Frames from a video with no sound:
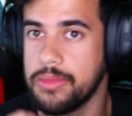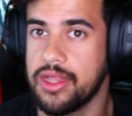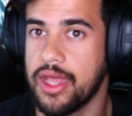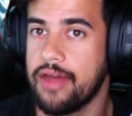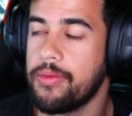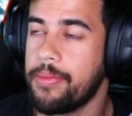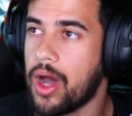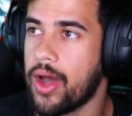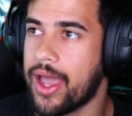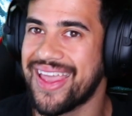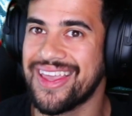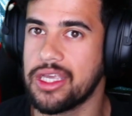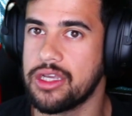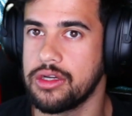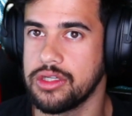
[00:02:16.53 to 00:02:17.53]
They have about
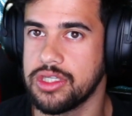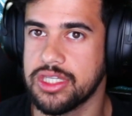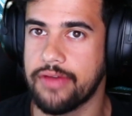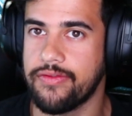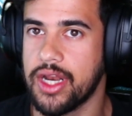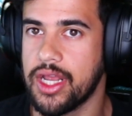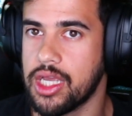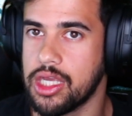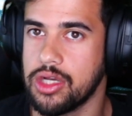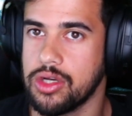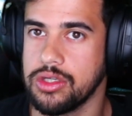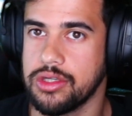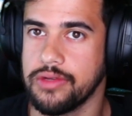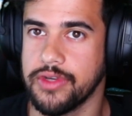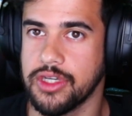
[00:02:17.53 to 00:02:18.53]
eight years, seven eight
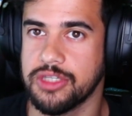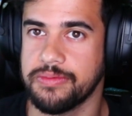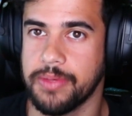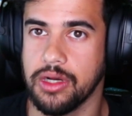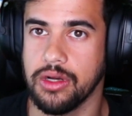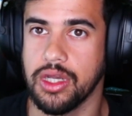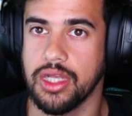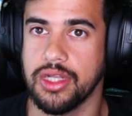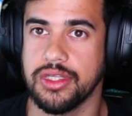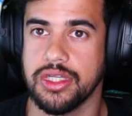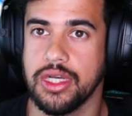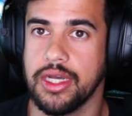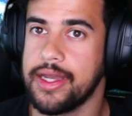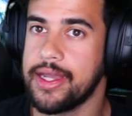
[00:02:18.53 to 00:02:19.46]
years of experience